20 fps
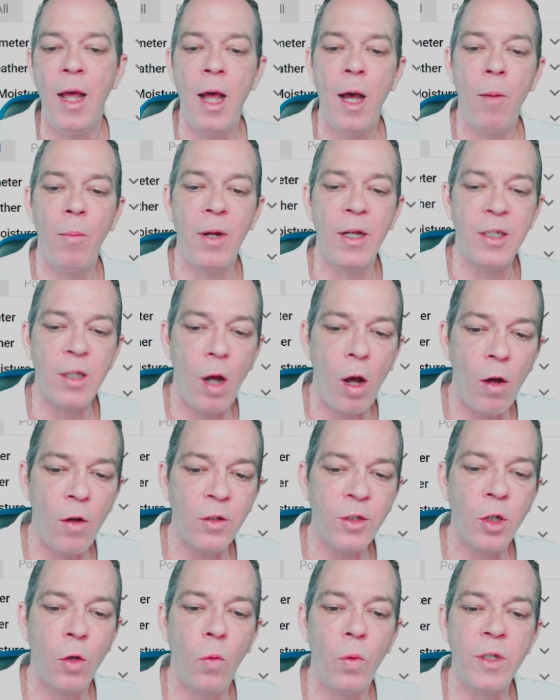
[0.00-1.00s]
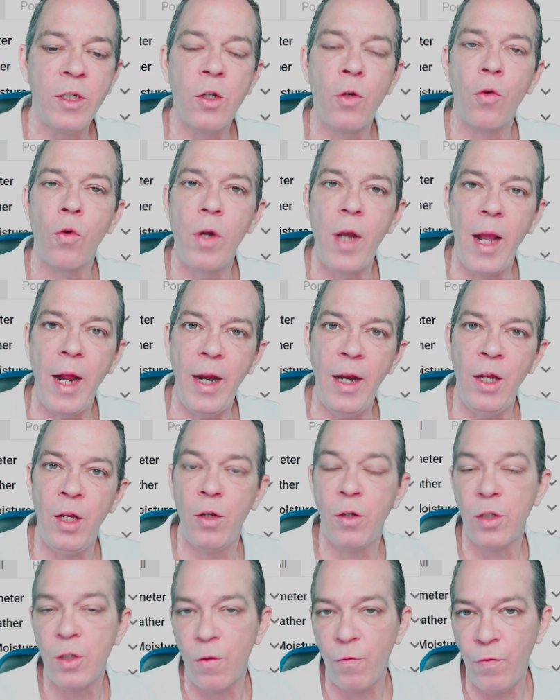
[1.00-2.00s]
but it's also what's creating
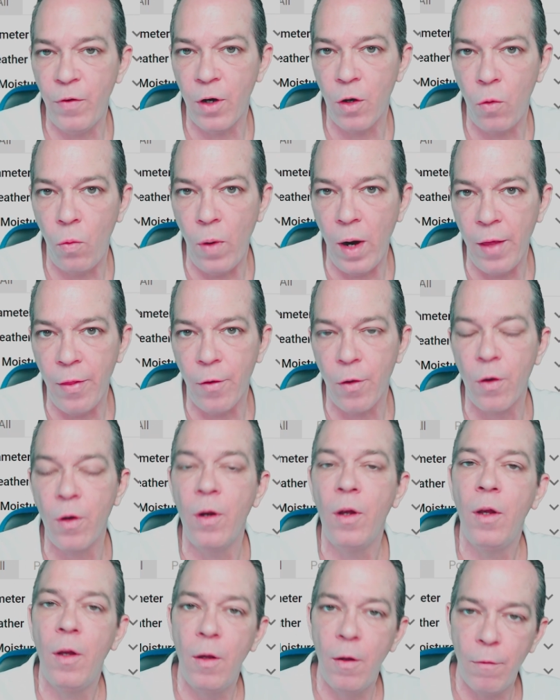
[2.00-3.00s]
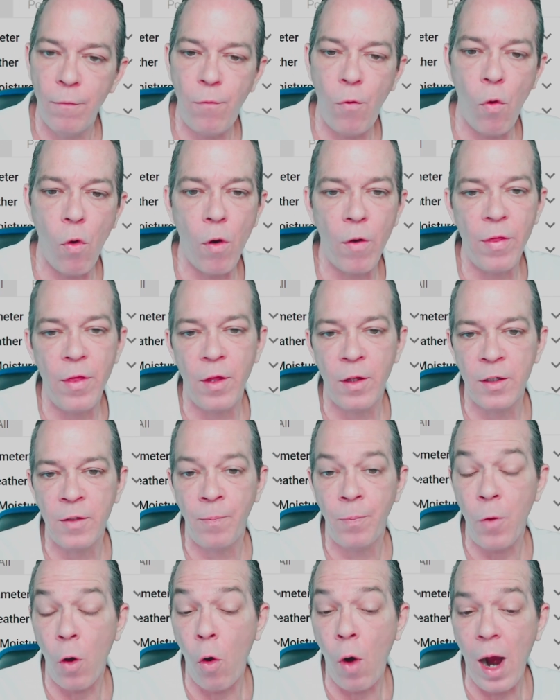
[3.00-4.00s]
your severe weather for the
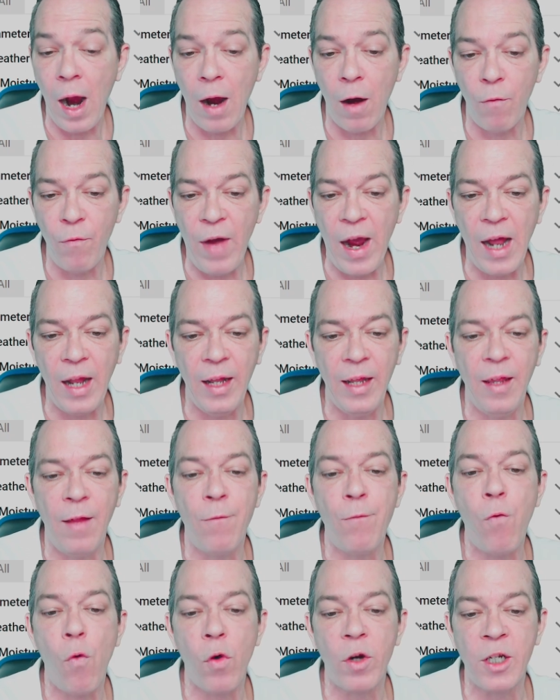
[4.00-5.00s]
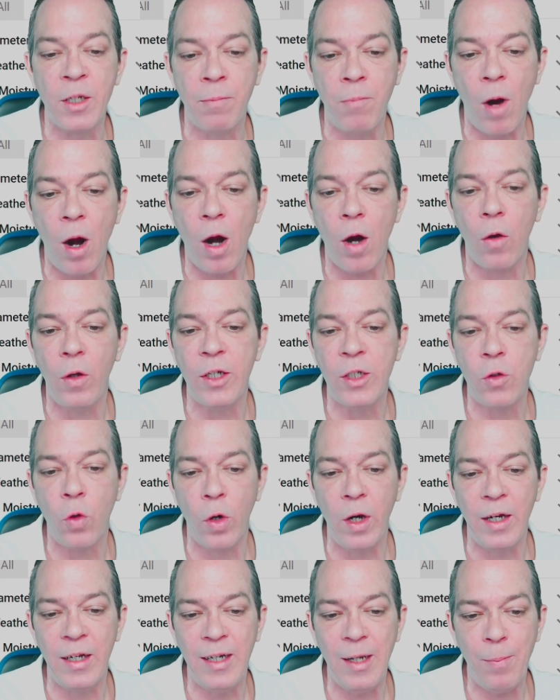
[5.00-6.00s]
Ohio Valley. Then for tomorrow, it's going
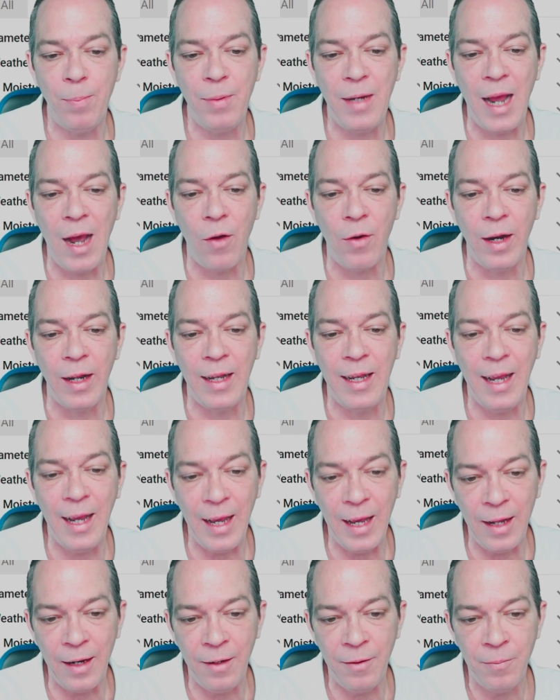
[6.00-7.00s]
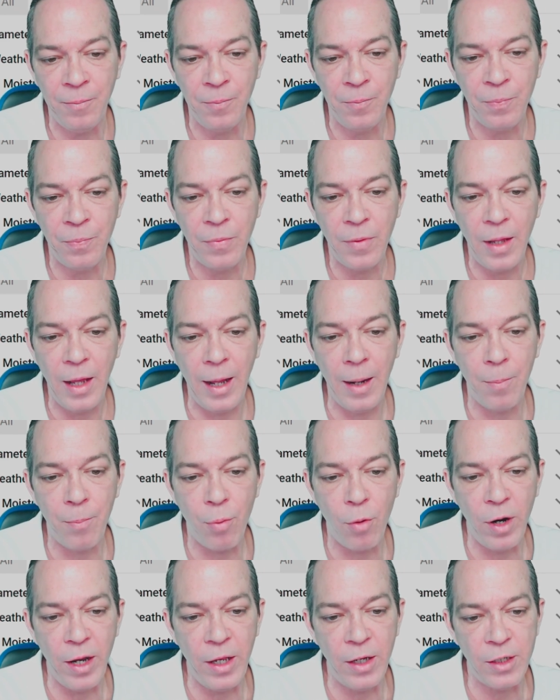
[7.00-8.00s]
to dip down again and
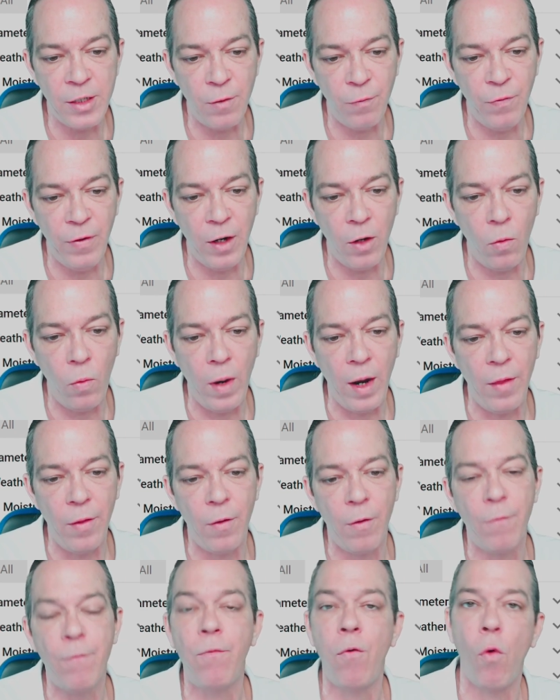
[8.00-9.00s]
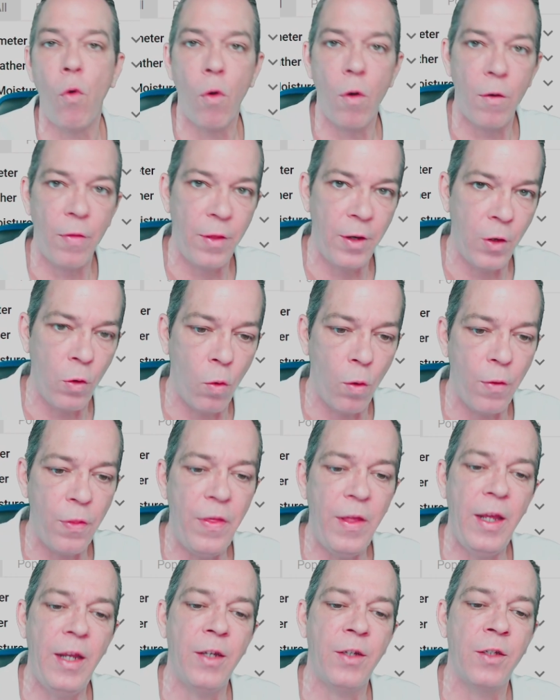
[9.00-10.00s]
bring you severe weather for the
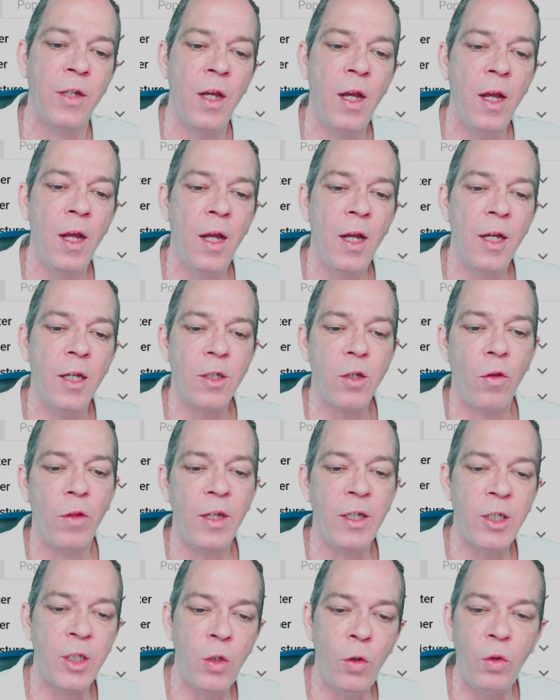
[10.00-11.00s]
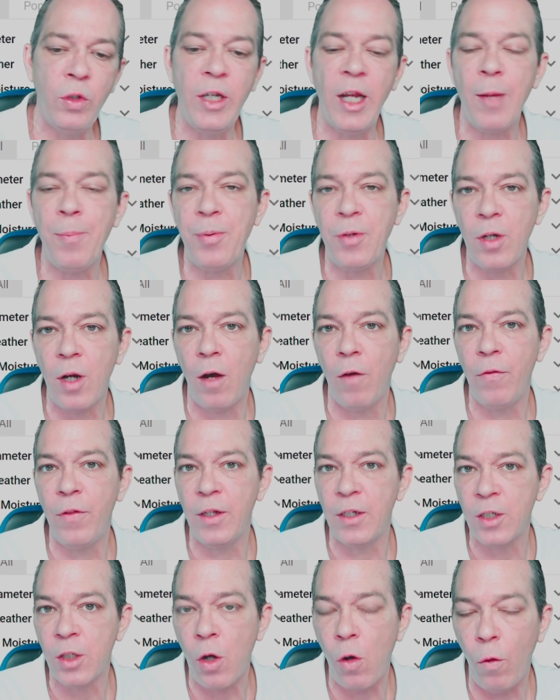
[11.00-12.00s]
Northeast. So these 2 dips of
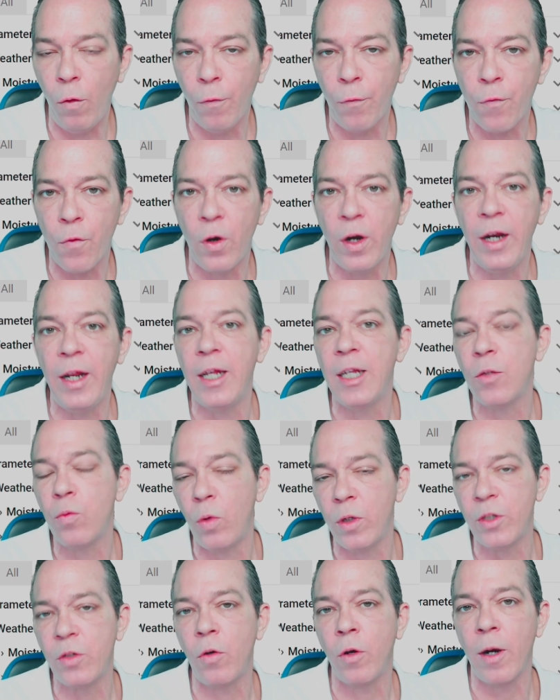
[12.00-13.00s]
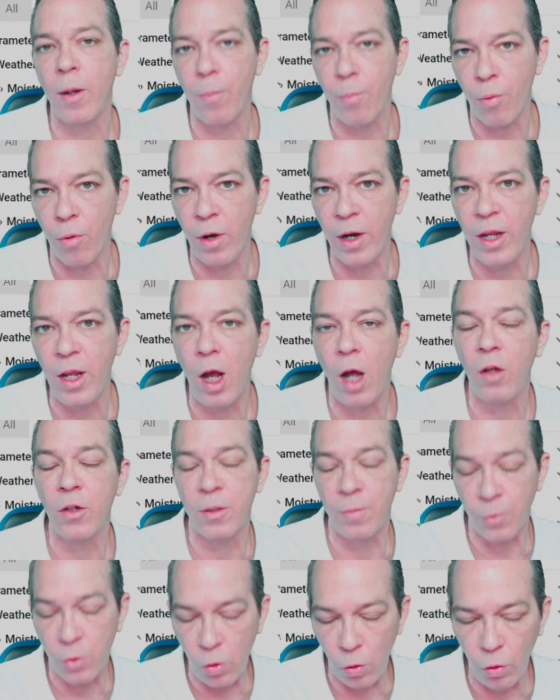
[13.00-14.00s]
this cold front is what's going to bring y'all
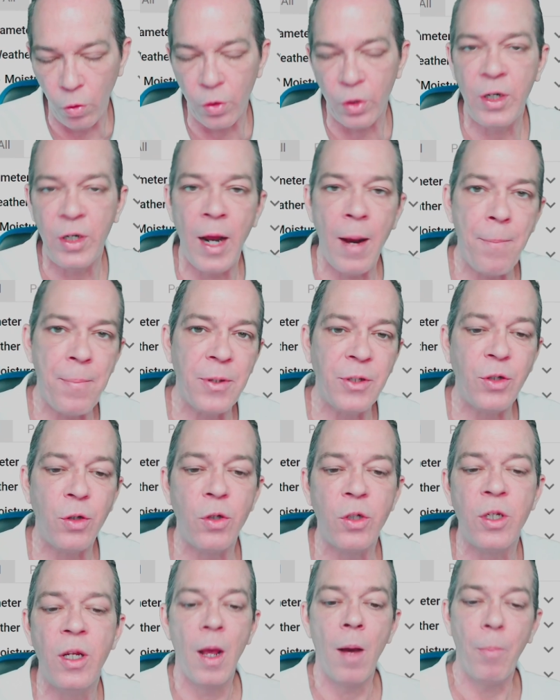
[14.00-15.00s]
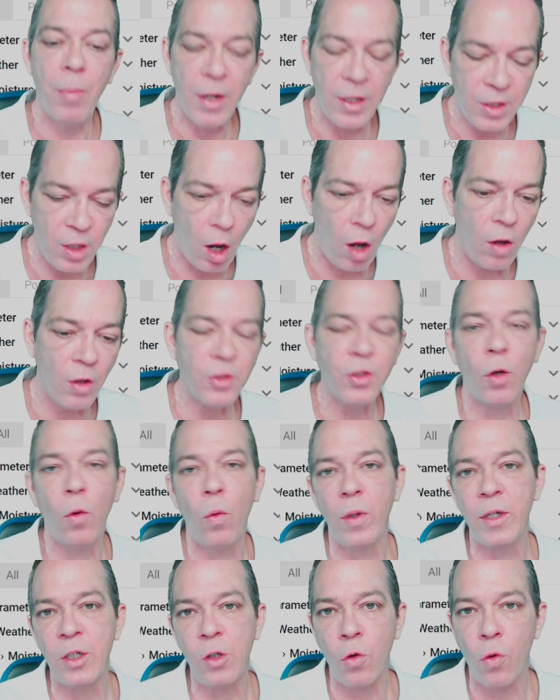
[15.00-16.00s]
some cooler temperatures, but it's also
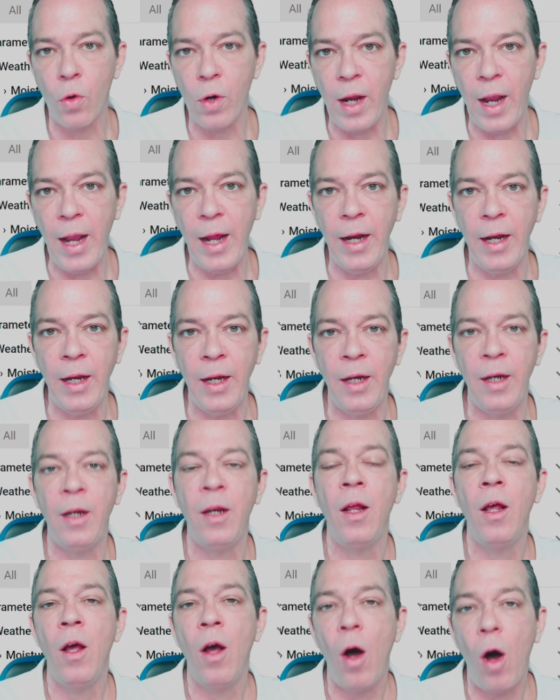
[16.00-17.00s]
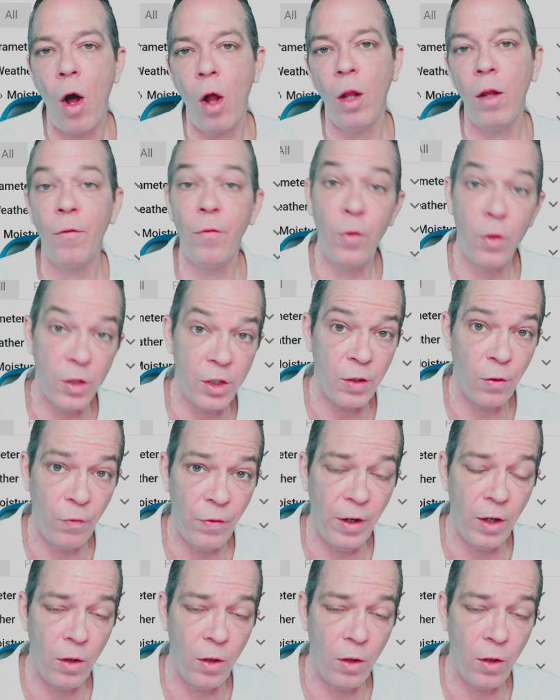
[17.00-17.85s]
what's creating all of your severe